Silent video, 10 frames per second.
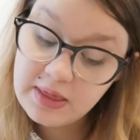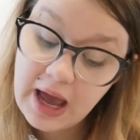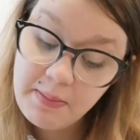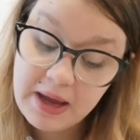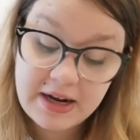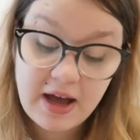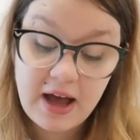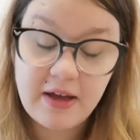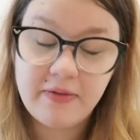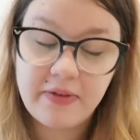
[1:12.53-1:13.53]
That made
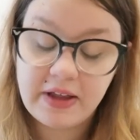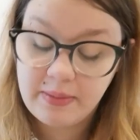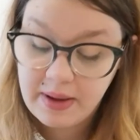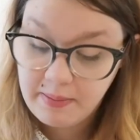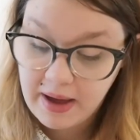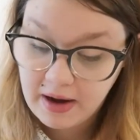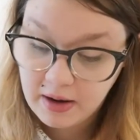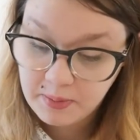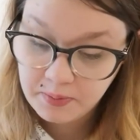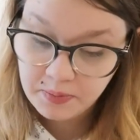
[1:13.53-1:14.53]
Kyle feel a bit
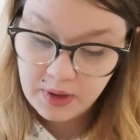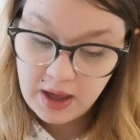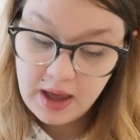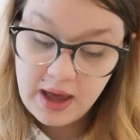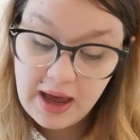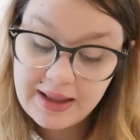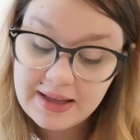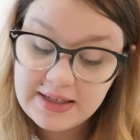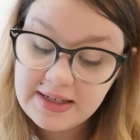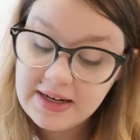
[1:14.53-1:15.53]
better. At
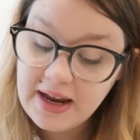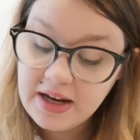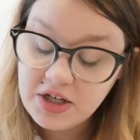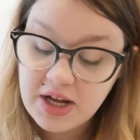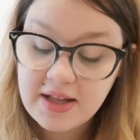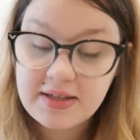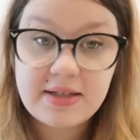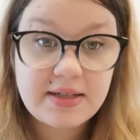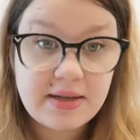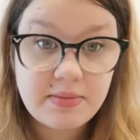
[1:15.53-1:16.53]
least he'd get a chance
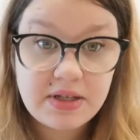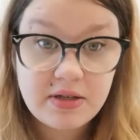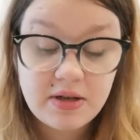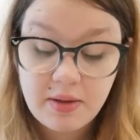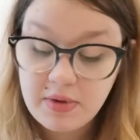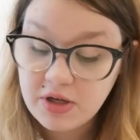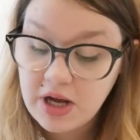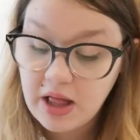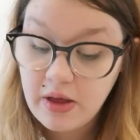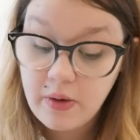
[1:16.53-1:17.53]
to see Mr.
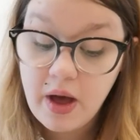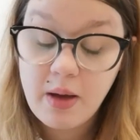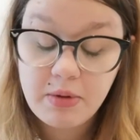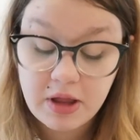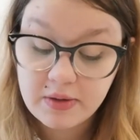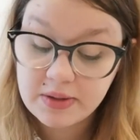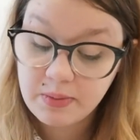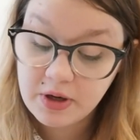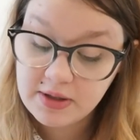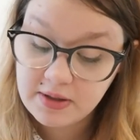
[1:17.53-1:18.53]
Lemoncello up close
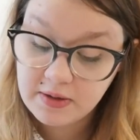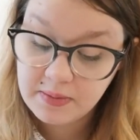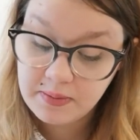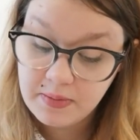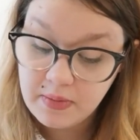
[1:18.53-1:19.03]
and personal.